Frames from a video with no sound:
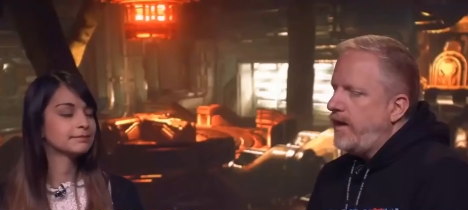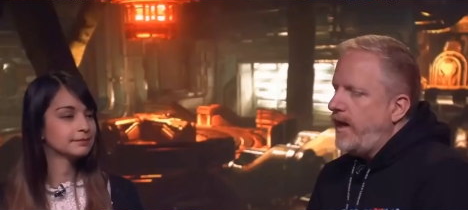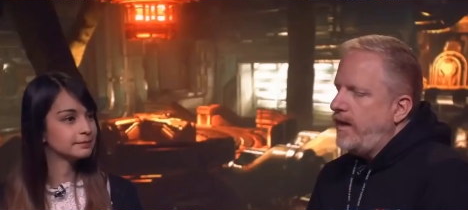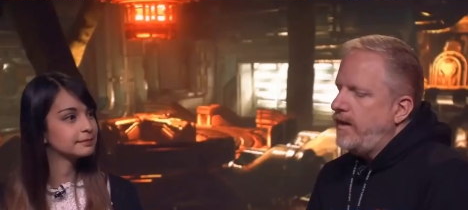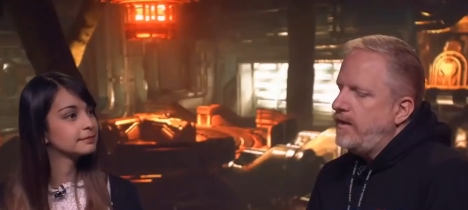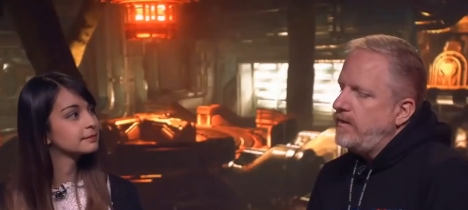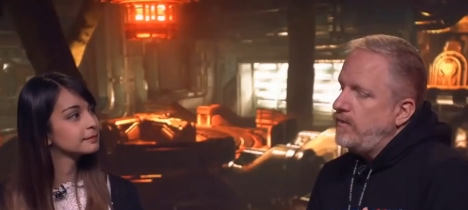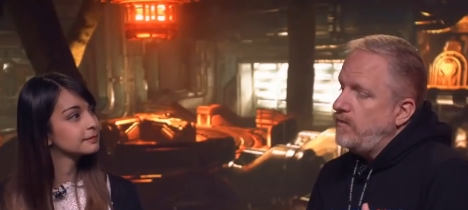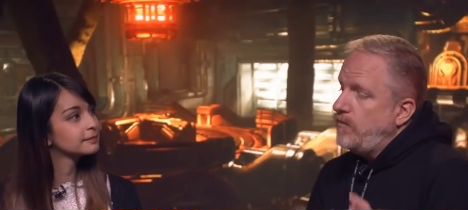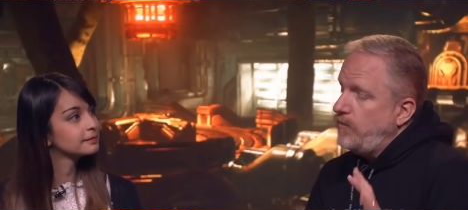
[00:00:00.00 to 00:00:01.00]
Speaker 1: and mm-hmm.
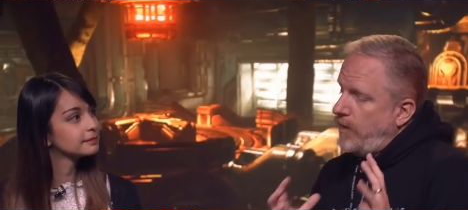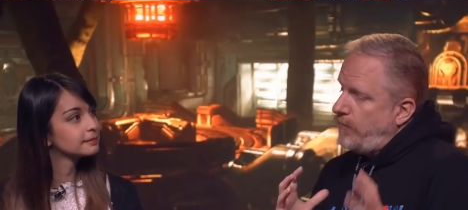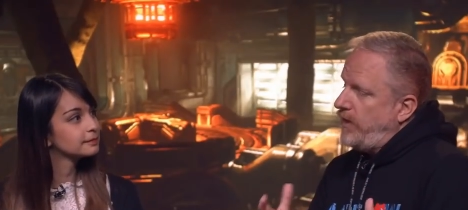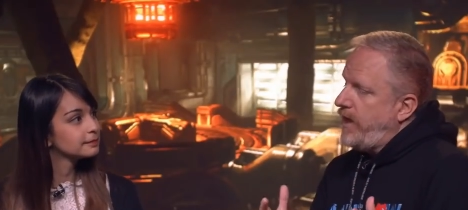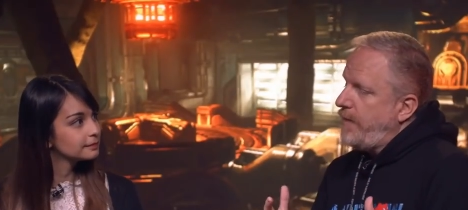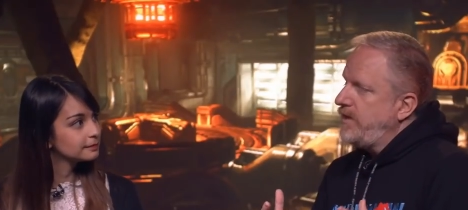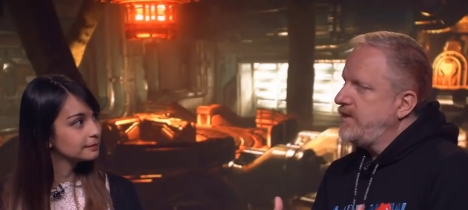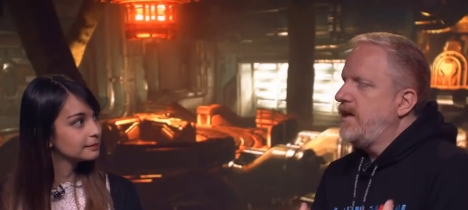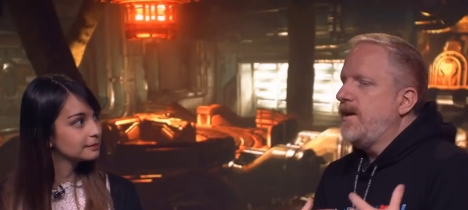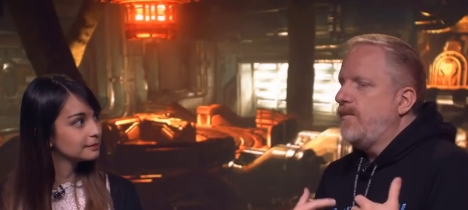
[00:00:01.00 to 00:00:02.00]
I'm really happy to
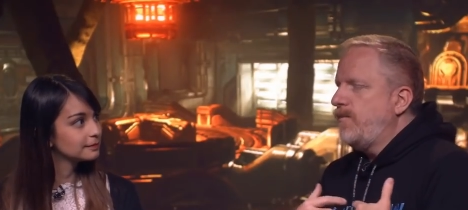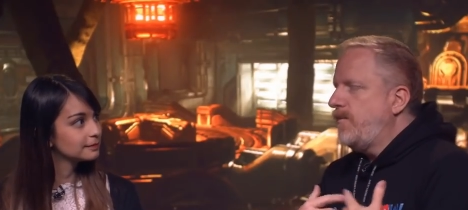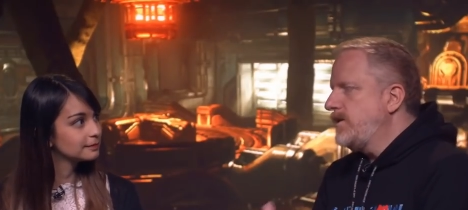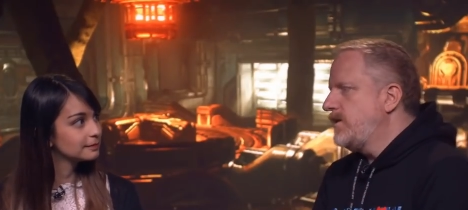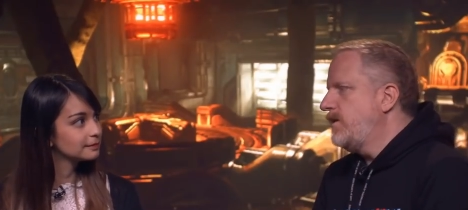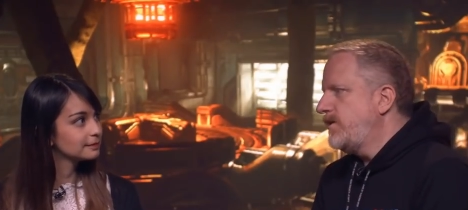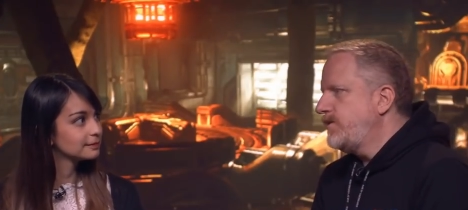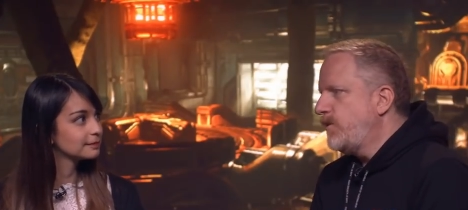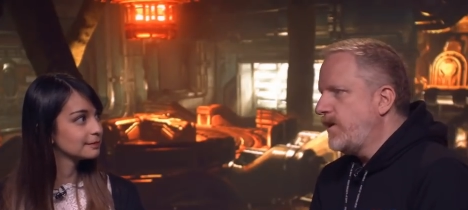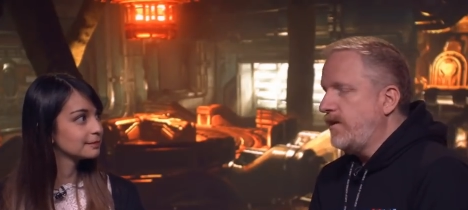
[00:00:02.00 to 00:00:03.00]
say that based on a bunch of
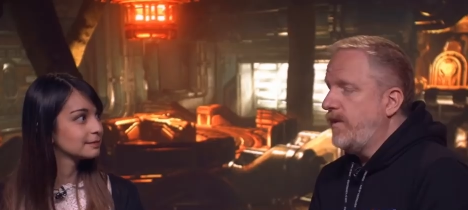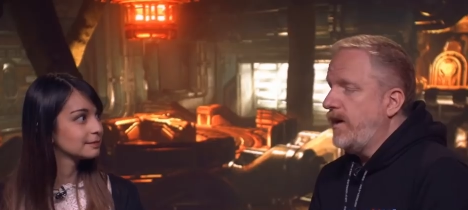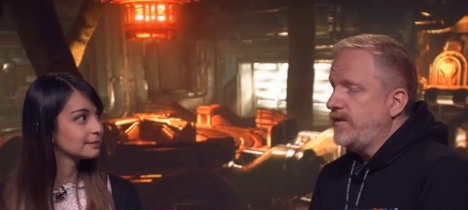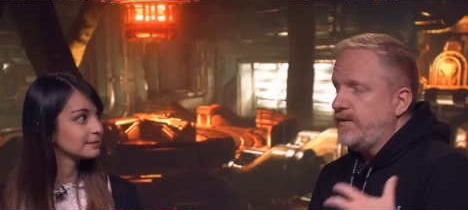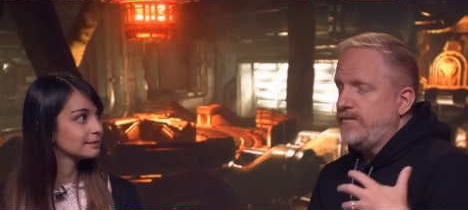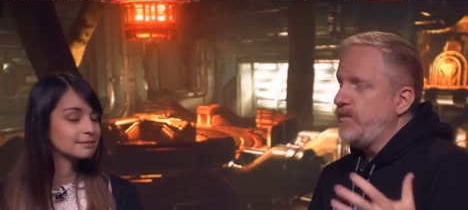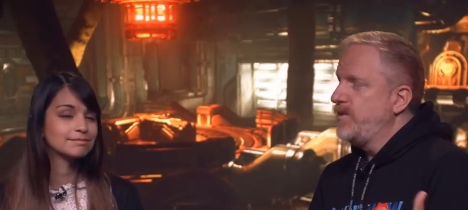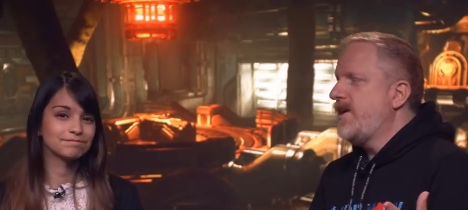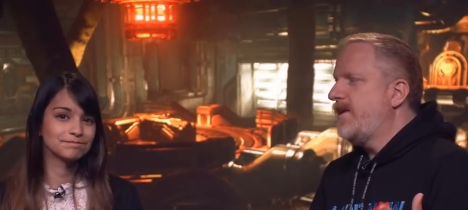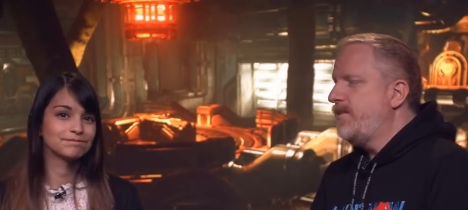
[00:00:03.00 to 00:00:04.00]
work by some super
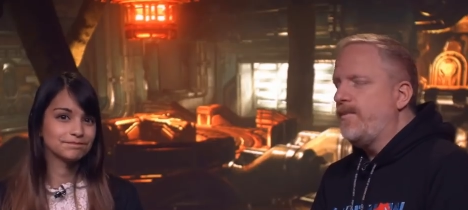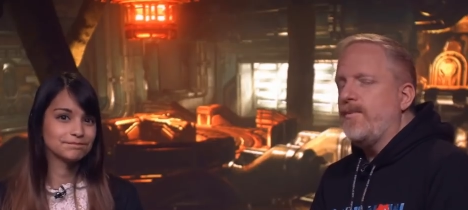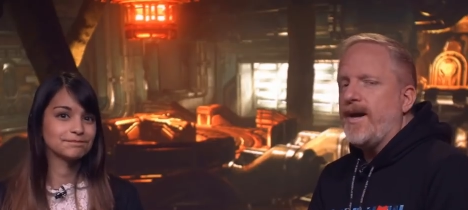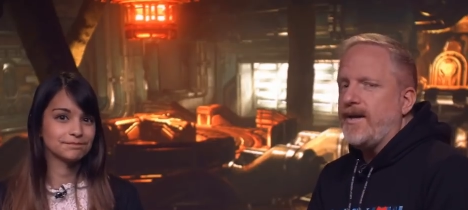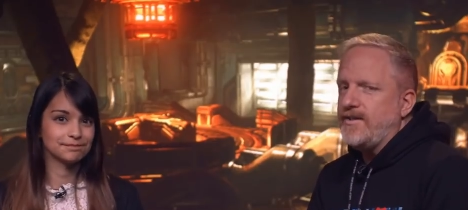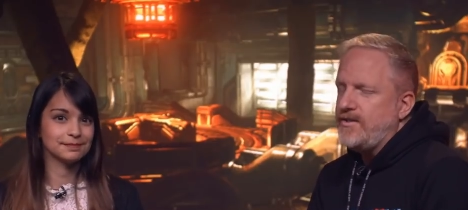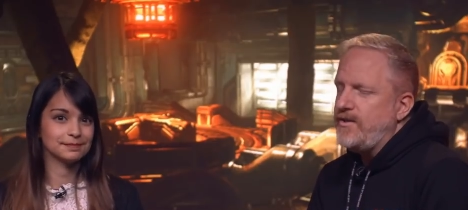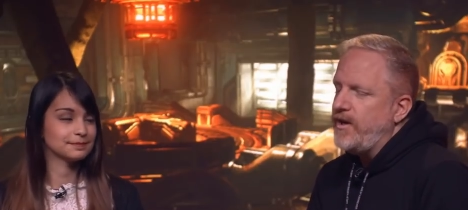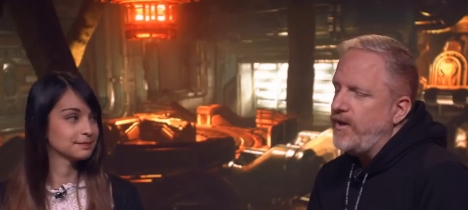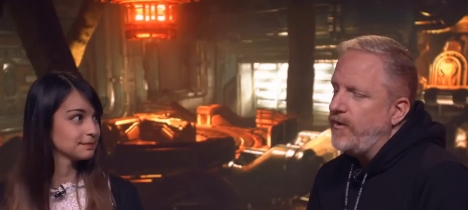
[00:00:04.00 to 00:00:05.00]
talented people back at the
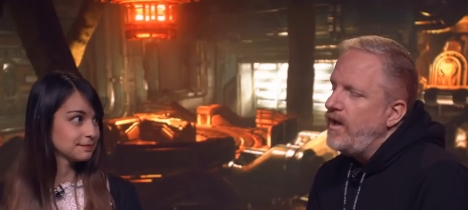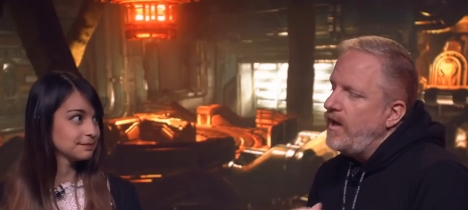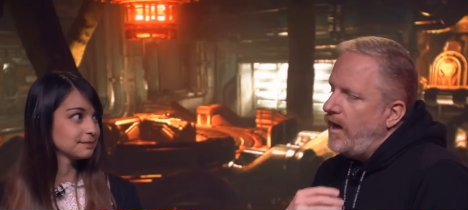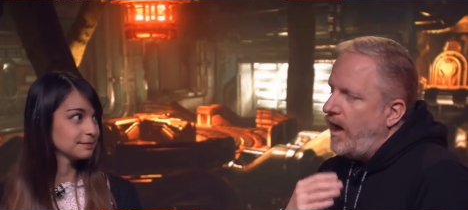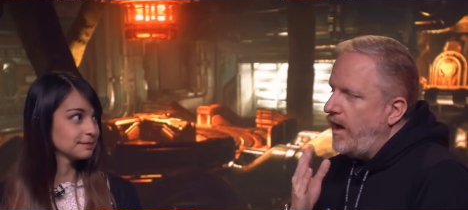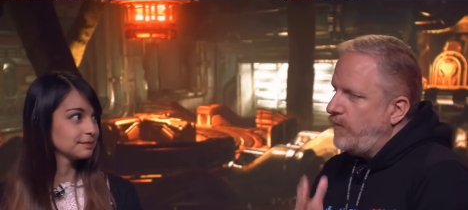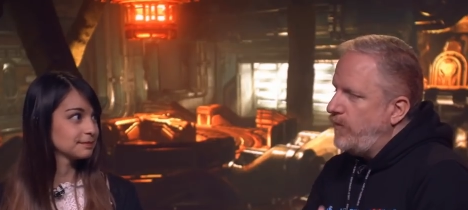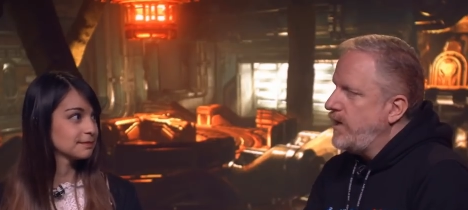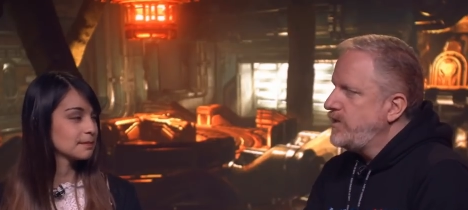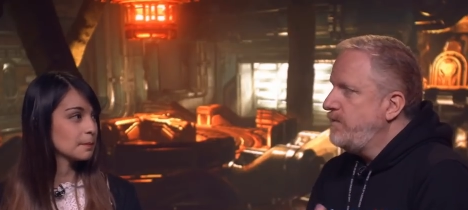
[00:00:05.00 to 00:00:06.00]
studio, uh, we're
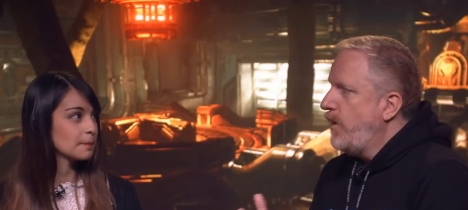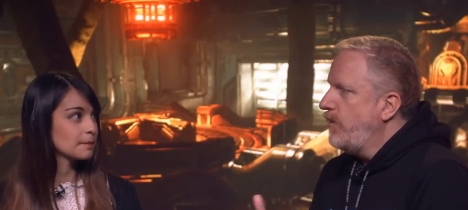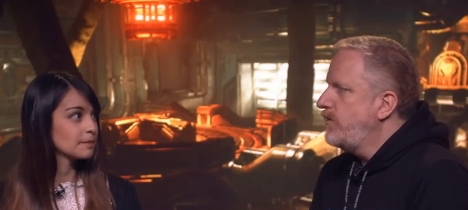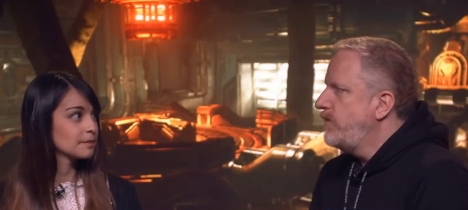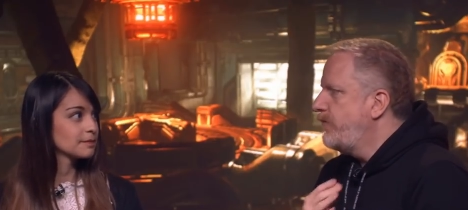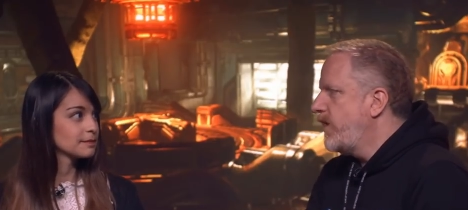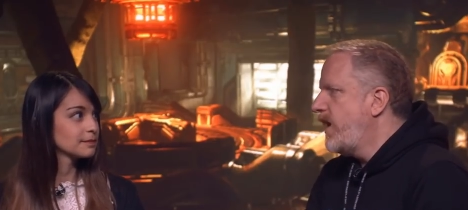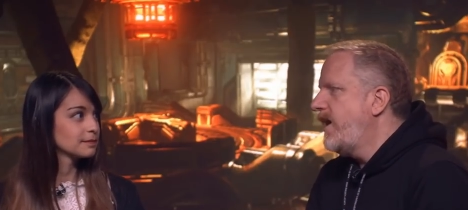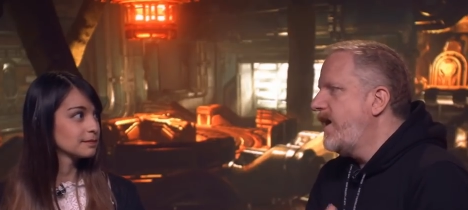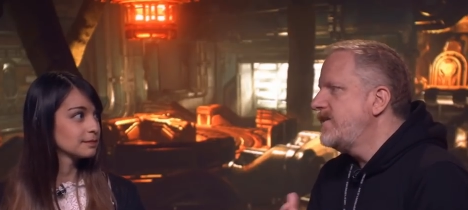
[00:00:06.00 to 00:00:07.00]
actually both. We're
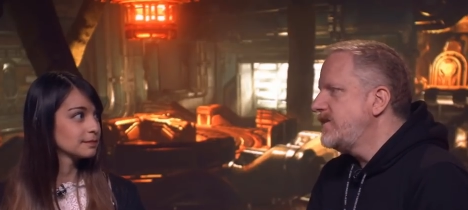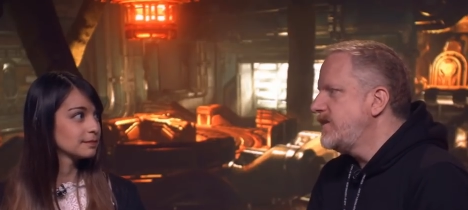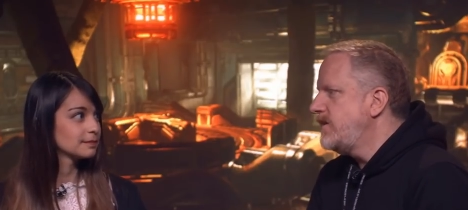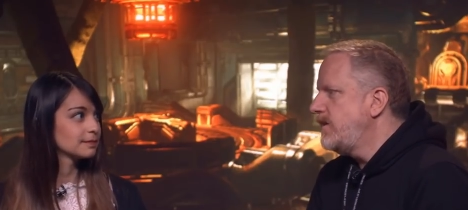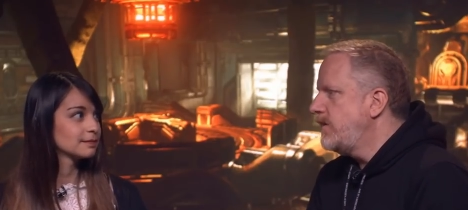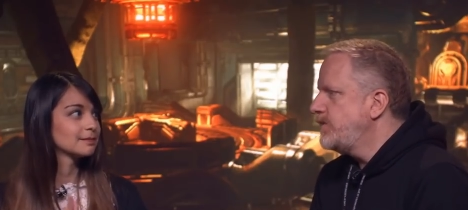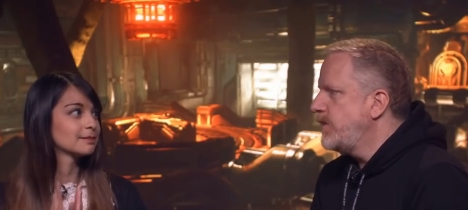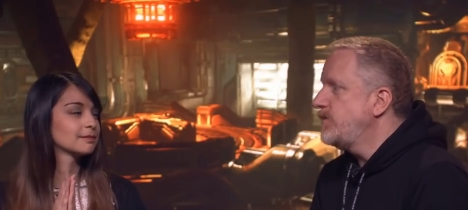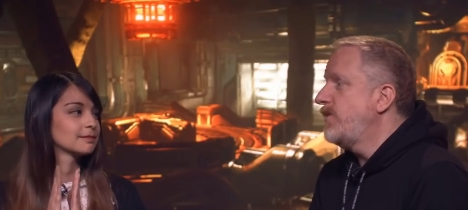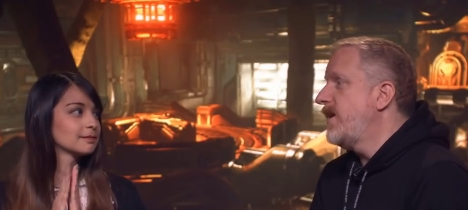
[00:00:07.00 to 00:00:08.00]
4K and 60 on
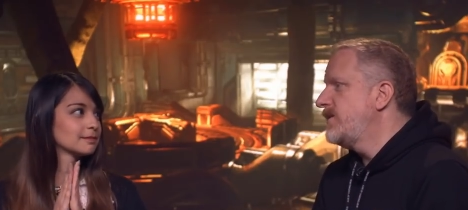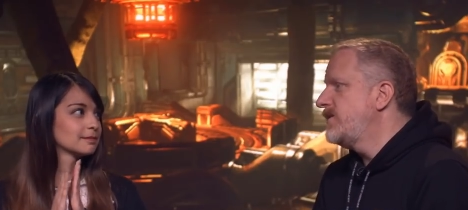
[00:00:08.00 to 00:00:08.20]
Xbox One X.